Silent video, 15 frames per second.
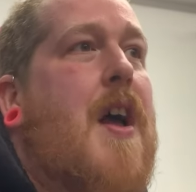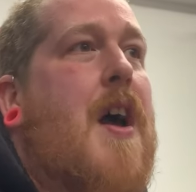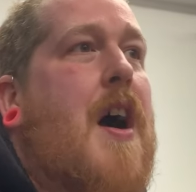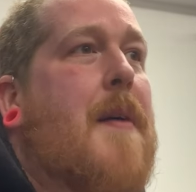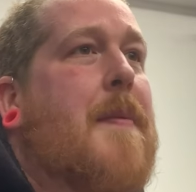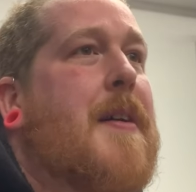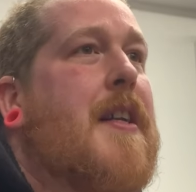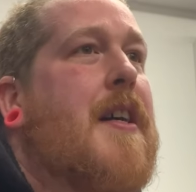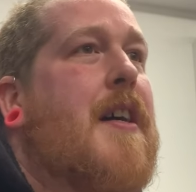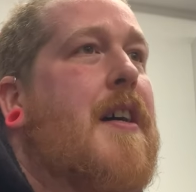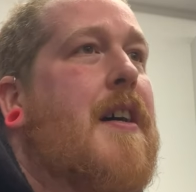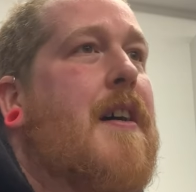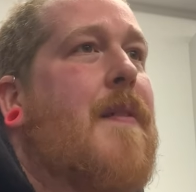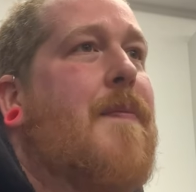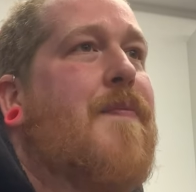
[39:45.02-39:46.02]
I'm going
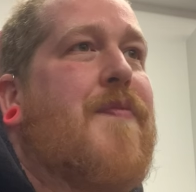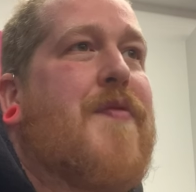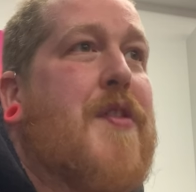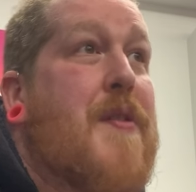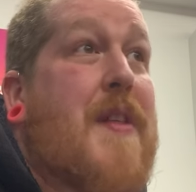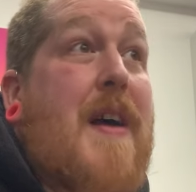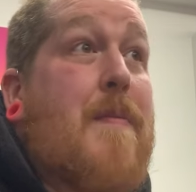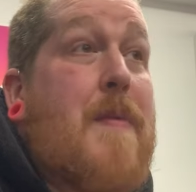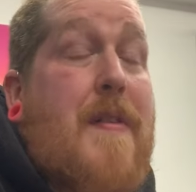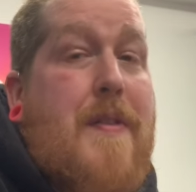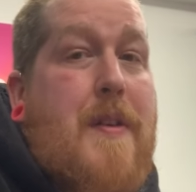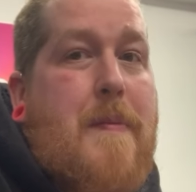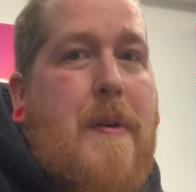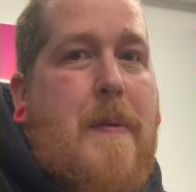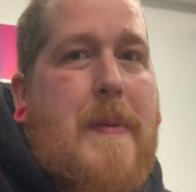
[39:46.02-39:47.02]
to do that with
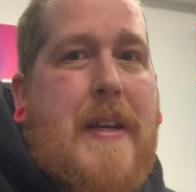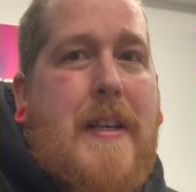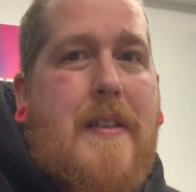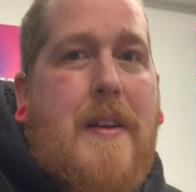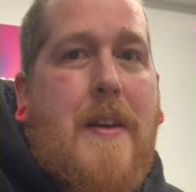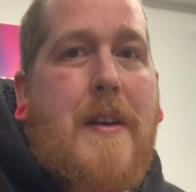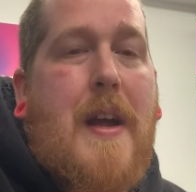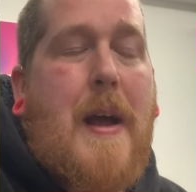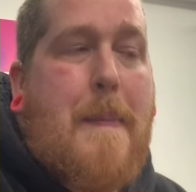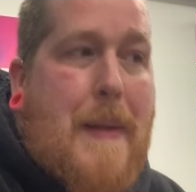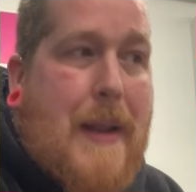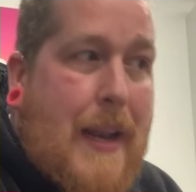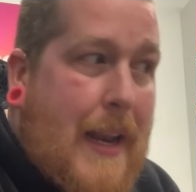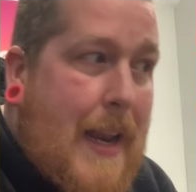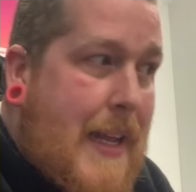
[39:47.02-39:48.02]
you probably. So
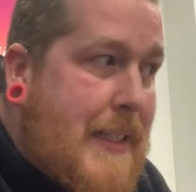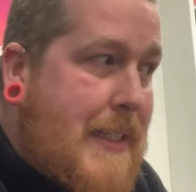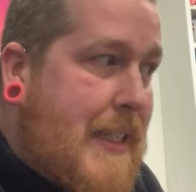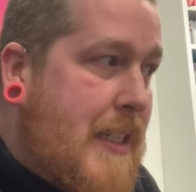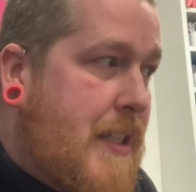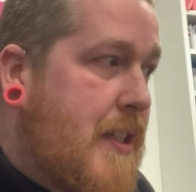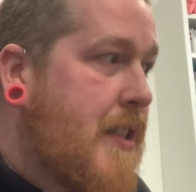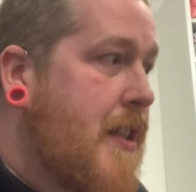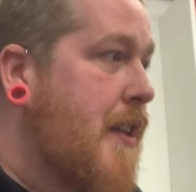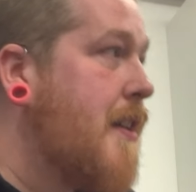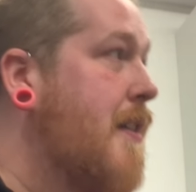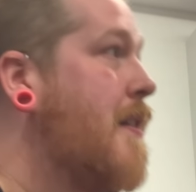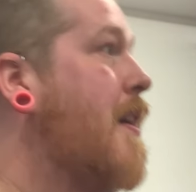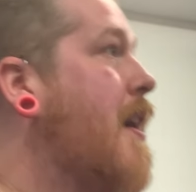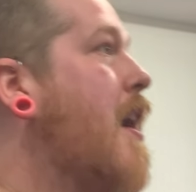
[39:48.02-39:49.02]
plenty to
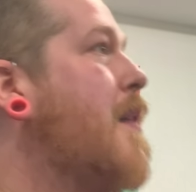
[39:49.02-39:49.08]
do.